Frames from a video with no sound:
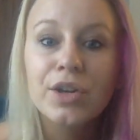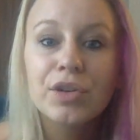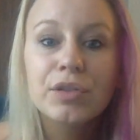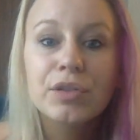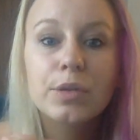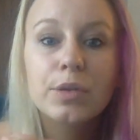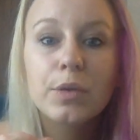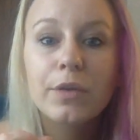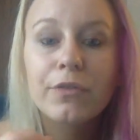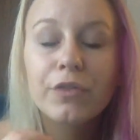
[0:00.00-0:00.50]

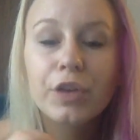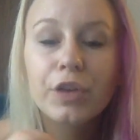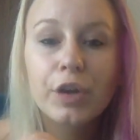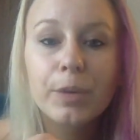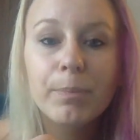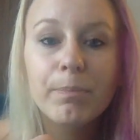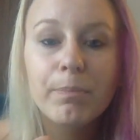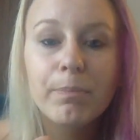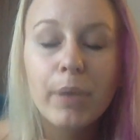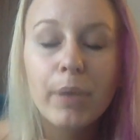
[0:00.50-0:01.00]
So if
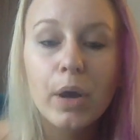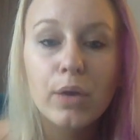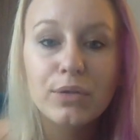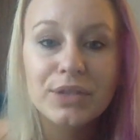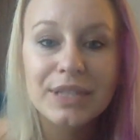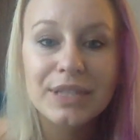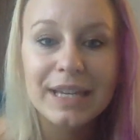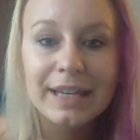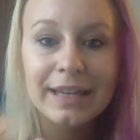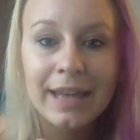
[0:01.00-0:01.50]
you're
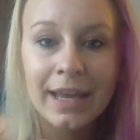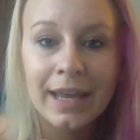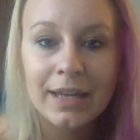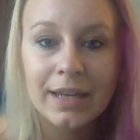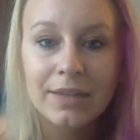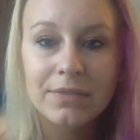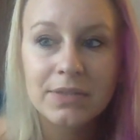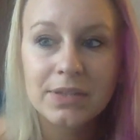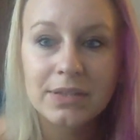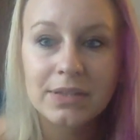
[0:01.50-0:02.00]
posting
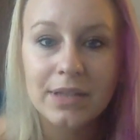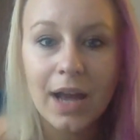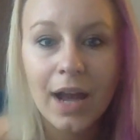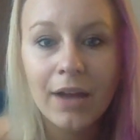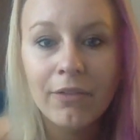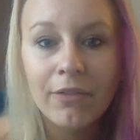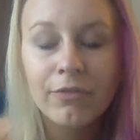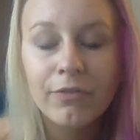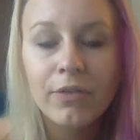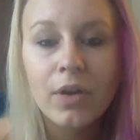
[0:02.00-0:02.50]
negative
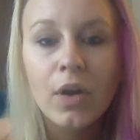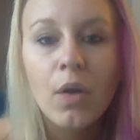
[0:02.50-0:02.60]
stuff